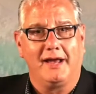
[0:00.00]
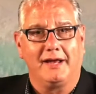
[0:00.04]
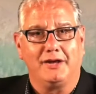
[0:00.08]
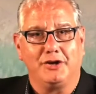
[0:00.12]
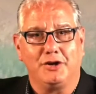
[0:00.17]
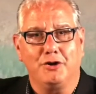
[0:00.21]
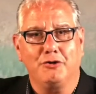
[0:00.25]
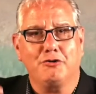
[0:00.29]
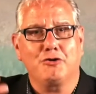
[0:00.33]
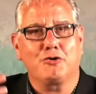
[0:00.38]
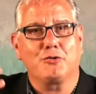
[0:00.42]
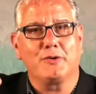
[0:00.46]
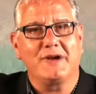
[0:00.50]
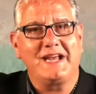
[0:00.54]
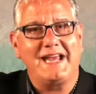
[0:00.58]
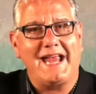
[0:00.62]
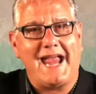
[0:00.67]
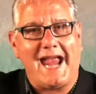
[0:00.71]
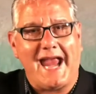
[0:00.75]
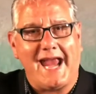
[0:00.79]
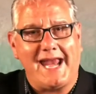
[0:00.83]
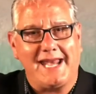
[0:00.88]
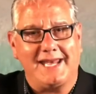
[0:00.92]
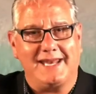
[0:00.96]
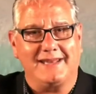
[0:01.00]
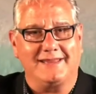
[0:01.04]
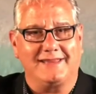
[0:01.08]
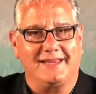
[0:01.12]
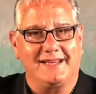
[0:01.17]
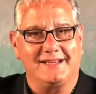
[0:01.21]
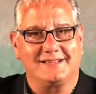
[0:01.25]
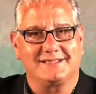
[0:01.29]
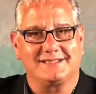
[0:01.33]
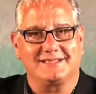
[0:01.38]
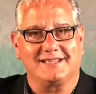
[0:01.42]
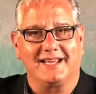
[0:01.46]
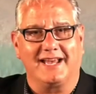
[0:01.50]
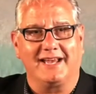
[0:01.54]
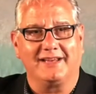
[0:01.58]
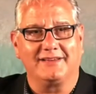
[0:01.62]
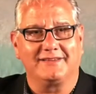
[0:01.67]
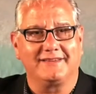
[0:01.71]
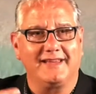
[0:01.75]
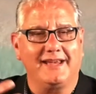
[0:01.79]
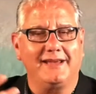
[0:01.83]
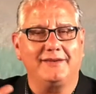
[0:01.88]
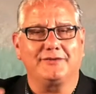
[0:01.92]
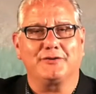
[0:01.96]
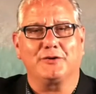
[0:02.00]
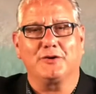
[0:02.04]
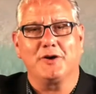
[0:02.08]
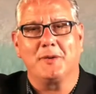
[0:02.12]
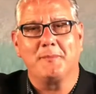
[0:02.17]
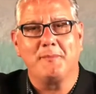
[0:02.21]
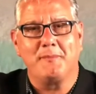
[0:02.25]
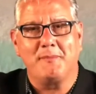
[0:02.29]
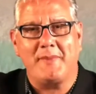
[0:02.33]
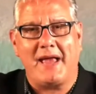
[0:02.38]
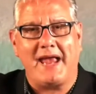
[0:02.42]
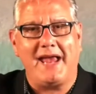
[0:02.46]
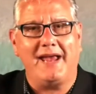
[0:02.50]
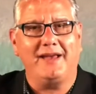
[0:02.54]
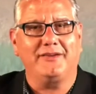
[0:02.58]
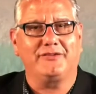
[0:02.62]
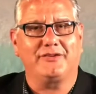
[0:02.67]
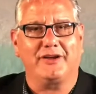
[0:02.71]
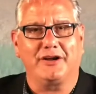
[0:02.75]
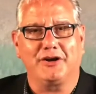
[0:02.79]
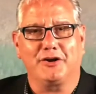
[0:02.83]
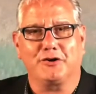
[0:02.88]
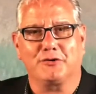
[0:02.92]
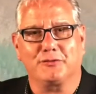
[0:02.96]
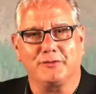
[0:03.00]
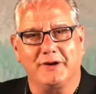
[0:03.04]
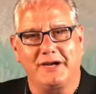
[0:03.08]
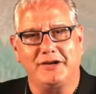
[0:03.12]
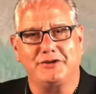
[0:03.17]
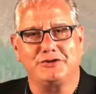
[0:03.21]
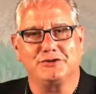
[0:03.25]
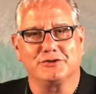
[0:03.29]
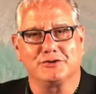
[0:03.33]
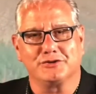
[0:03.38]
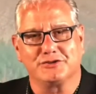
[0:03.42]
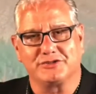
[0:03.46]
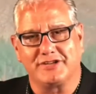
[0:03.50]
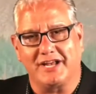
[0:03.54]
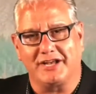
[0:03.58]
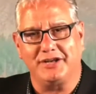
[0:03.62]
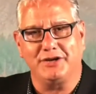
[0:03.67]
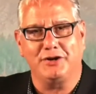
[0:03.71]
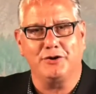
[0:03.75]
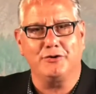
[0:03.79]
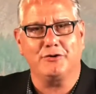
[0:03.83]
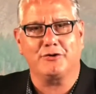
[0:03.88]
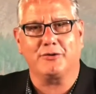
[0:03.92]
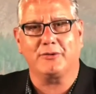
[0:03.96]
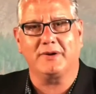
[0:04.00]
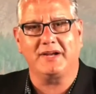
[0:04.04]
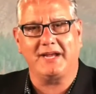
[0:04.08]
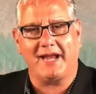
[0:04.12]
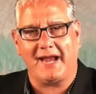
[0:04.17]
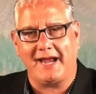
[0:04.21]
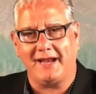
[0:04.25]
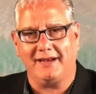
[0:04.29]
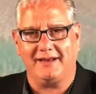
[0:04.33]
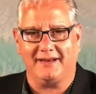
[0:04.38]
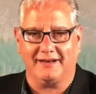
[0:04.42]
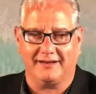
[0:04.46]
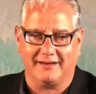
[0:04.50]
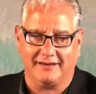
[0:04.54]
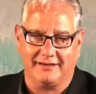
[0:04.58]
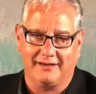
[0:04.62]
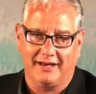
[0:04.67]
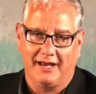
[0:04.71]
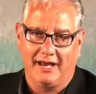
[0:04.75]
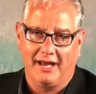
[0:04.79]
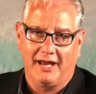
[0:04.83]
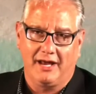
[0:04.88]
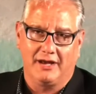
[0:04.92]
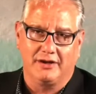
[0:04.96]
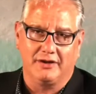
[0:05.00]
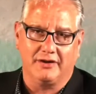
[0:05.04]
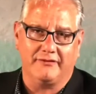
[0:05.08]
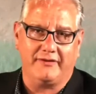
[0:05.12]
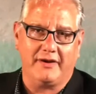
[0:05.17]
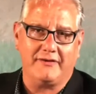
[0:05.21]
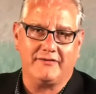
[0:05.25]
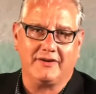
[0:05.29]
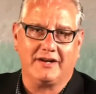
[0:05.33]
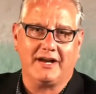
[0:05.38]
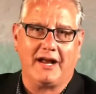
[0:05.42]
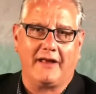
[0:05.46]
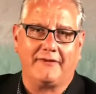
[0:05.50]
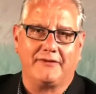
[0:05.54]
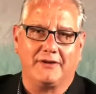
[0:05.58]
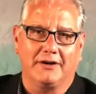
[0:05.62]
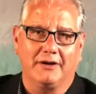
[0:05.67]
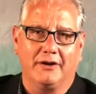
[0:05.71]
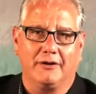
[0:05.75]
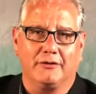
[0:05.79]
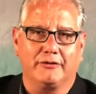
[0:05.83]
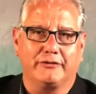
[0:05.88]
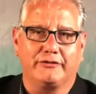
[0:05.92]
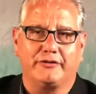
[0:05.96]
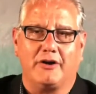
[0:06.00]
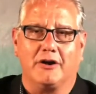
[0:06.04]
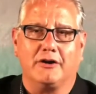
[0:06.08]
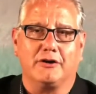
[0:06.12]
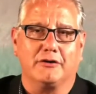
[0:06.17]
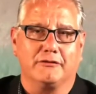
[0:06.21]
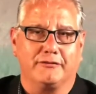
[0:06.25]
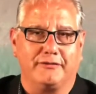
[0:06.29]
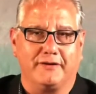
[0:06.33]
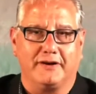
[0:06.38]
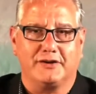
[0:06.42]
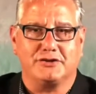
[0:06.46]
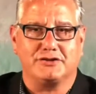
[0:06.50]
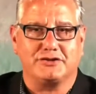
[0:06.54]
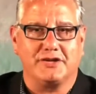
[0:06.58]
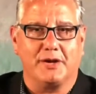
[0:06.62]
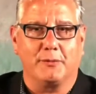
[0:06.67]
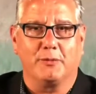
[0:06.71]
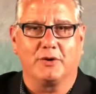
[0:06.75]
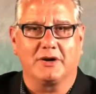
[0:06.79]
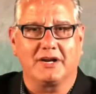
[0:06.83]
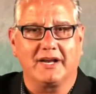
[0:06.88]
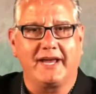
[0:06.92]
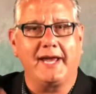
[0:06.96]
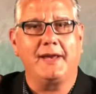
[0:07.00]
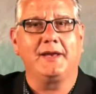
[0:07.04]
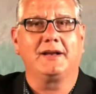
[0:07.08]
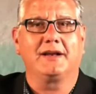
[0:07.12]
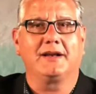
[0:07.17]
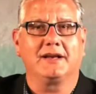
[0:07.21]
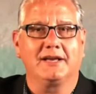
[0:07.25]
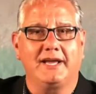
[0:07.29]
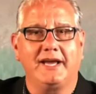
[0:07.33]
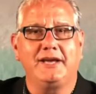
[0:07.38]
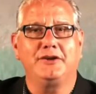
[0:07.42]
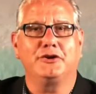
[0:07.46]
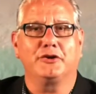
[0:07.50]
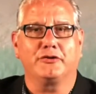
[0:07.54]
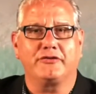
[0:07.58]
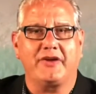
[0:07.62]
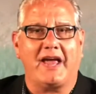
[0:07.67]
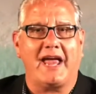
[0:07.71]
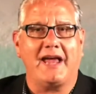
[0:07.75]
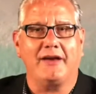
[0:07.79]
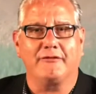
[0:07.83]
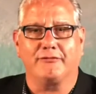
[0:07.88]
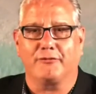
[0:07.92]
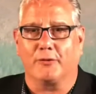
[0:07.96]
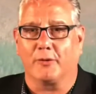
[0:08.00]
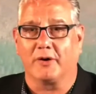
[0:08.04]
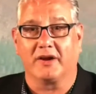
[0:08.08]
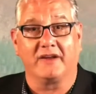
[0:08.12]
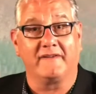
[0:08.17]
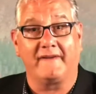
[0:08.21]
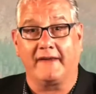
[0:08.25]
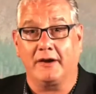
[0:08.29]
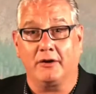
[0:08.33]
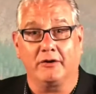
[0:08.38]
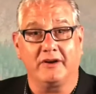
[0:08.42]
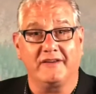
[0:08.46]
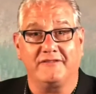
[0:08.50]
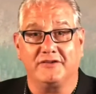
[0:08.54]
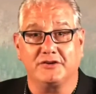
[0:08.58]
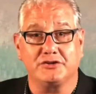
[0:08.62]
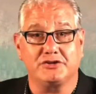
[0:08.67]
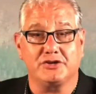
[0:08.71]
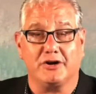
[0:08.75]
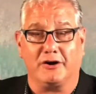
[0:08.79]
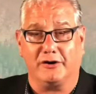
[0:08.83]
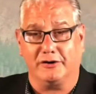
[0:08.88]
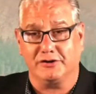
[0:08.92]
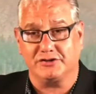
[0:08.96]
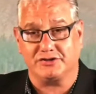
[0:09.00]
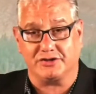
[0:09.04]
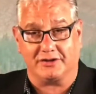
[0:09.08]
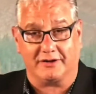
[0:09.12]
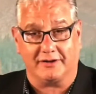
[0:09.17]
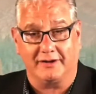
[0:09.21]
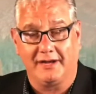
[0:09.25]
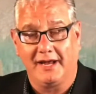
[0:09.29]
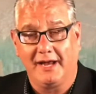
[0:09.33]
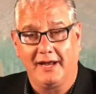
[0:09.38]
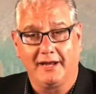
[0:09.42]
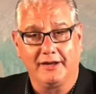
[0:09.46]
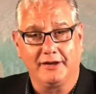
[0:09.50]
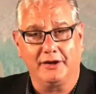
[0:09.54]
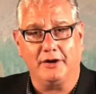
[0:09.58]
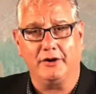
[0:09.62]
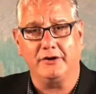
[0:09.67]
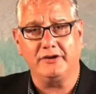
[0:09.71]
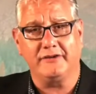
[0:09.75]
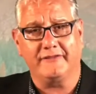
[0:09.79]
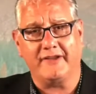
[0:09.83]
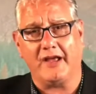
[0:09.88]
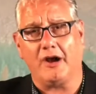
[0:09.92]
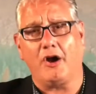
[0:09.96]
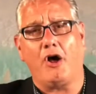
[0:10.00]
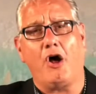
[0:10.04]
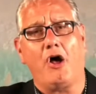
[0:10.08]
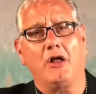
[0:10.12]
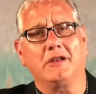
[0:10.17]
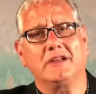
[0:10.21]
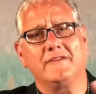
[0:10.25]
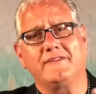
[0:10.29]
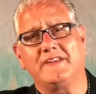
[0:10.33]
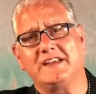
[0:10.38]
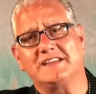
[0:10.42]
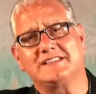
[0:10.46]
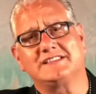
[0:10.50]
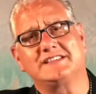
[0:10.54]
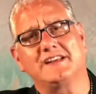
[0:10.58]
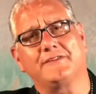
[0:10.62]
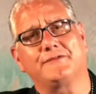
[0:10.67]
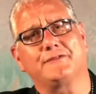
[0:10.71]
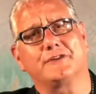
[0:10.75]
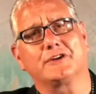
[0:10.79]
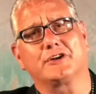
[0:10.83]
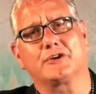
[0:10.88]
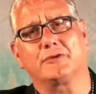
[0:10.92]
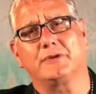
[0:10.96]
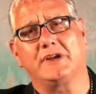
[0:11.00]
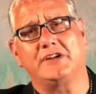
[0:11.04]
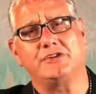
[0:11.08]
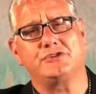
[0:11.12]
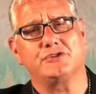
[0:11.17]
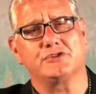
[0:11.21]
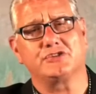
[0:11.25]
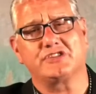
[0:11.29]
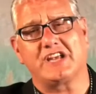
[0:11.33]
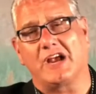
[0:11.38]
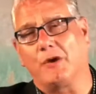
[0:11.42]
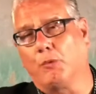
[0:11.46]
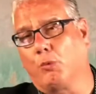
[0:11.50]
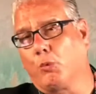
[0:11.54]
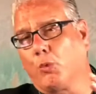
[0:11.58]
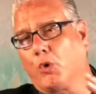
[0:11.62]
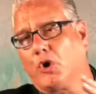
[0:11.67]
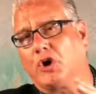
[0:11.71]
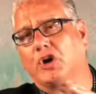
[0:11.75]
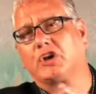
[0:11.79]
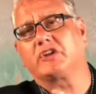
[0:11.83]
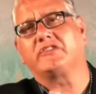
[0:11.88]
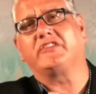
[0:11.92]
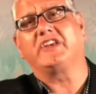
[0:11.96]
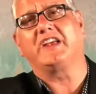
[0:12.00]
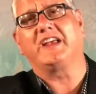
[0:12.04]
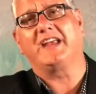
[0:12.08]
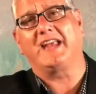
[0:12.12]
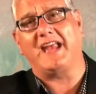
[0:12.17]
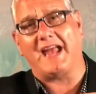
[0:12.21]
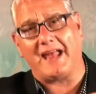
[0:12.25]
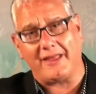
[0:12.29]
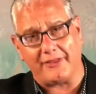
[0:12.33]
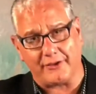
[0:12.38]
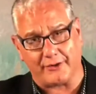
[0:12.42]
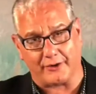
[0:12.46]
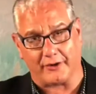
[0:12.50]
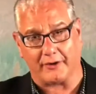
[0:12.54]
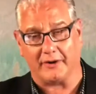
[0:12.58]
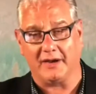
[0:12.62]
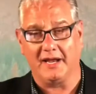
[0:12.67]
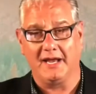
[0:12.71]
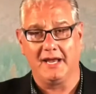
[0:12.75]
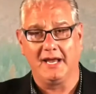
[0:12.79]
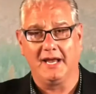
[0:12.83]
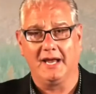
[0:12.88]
you created these things. These are amazing creatures that you created, and you've even got the little sucker fish that will clean your tank for you, and they don't even charge you. You've got all of these different creatures that work together.